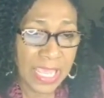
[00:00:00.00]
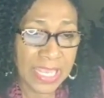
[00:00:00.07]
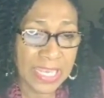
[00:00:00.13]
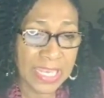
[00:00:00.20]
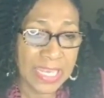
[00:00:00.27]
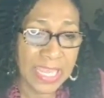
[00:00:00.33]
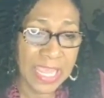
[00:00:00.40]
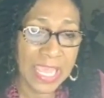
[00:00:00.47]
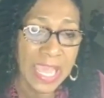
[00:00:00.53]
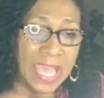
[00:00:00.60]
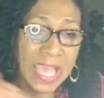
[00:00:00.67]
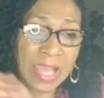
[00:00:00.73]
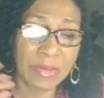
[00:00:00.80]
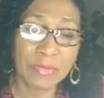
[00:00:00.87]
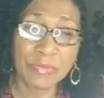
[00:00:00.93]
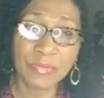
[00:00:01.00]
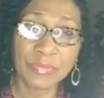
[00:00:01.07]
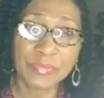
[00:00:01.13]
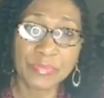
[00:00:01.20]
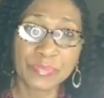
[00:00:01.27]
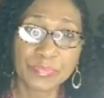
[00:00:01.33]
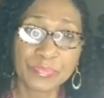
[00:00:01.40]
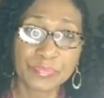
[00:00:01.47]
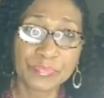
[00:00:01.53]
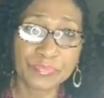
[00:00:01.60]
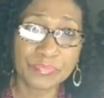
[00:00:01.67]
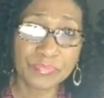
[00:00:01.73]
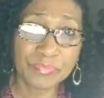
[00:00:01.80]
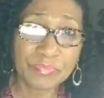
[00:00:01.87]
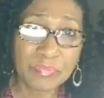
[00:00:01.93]
they have...
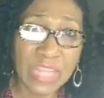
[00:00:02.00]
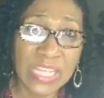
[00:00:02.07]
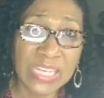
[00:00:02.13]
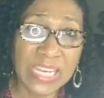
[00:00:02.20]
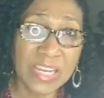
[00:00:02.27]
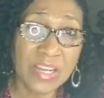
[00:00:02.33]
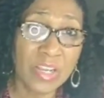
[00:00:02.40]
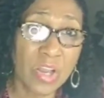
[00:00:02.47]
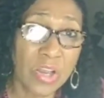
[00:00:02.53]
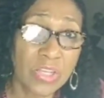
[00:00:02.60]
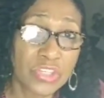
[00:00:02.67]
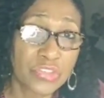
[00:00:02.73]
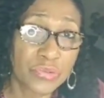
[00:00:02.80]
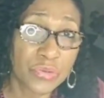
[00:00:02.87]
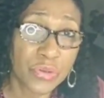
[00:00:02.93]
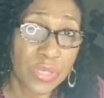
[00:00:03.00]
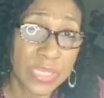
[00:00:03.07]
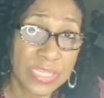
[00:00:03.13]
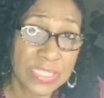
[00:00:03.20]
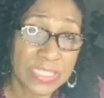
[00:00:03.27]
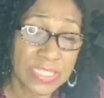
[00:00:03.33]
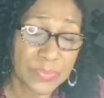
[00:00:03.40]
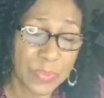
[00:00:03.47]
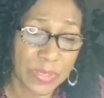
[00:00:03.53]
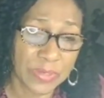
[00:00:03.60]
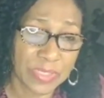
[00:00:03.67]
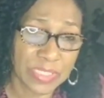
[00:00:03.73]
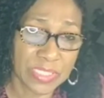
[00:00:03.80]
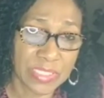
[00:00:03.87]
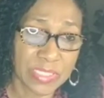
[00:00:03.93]
They're controlling
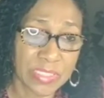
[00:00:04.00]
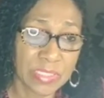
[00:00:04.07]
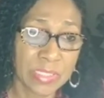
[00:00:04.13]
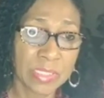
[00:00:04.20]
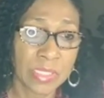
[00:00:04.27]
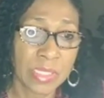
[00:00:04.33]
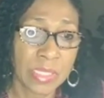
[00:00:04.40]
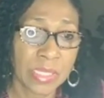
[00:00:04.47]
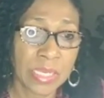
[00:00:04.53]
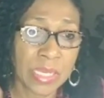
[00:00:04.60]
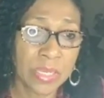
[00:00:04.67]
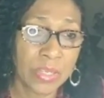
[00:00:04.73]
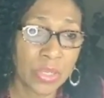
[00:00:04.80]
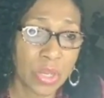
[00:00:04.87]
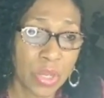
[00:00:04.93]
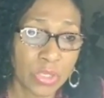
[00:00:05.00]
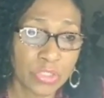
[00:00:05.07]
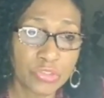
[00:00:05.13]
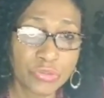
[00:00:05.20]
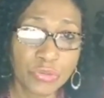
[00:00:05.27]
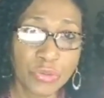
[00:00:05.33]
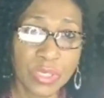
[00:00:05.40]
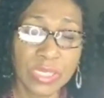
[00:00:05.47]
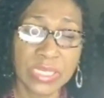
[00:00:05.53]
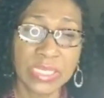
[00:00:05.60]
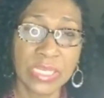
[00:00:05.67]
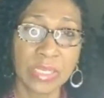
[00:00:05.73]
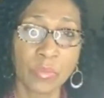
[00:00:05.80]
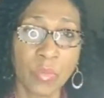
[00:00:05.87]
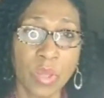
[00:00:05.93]
spirits. They're controlling.
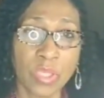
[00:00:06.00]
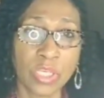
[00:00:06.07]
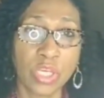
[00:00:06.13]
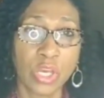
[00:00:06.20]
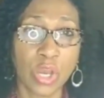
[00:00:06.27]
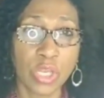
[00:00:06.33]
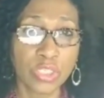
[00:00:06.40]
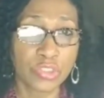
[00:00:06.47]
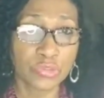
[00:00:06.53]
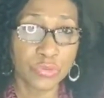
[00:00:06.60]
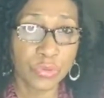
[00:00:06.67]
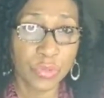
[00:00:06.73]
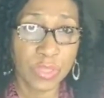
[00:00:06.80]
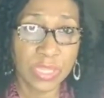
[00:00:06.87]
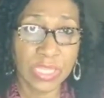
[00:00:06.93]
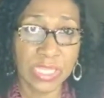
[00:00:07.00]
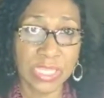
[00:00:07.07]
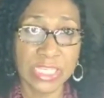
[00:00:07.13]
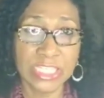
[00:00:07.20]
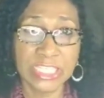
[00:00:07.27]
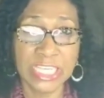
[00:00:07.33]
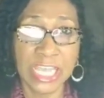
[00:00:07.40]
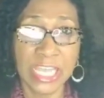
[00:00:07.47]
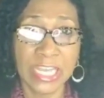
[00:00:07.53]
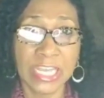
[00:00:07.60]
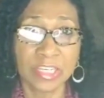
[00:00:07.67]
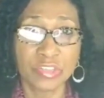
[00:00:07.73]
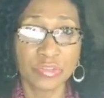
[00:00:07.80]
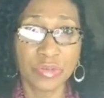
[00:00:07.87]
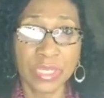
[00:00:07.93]
They want to control things, and
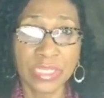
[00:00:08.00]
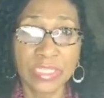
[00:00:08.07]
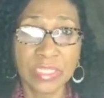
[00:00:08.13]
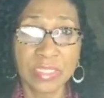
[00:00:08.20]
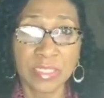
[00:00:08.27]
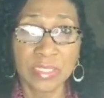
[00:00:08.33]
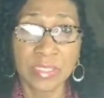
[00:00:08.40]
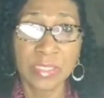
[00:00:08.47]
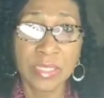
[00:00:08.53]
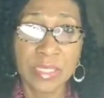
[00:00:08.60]
they try to.